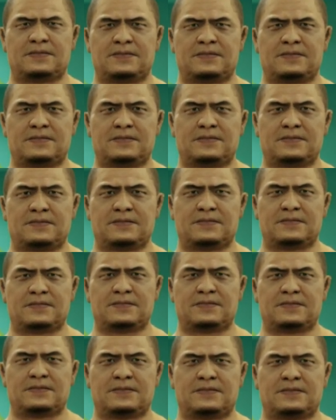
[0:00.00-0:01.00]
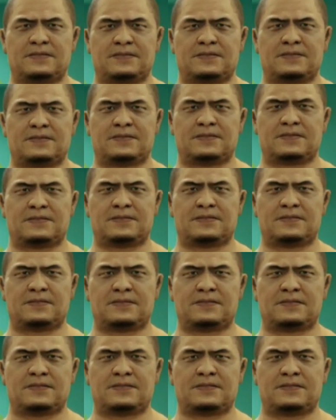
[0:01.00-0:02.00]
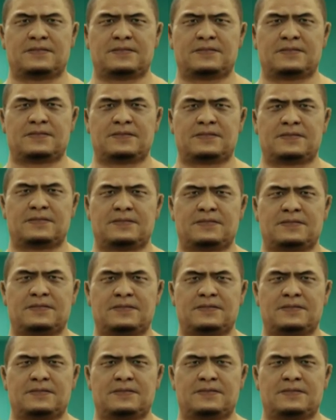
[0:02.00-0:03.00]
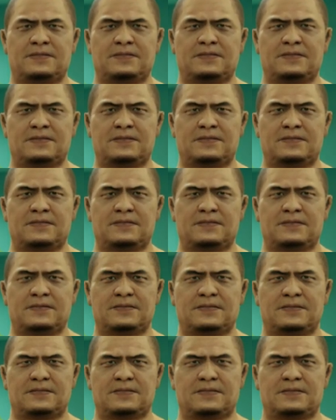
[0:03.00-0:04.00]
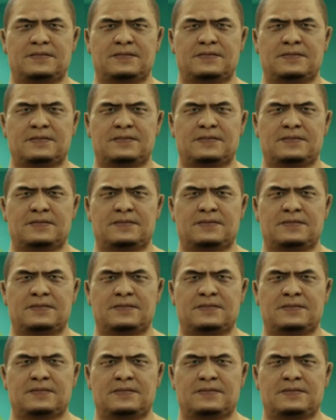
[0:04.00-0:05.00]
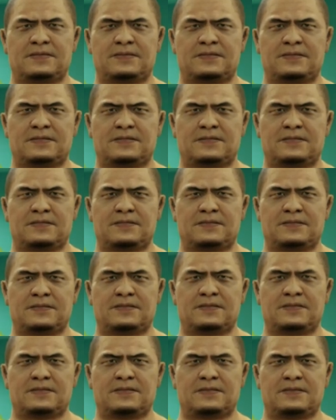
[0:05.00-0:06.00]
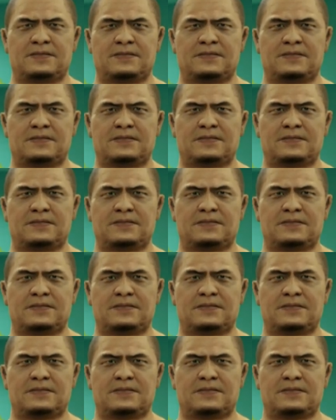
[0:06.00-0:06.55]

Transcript: This person isn't speaking.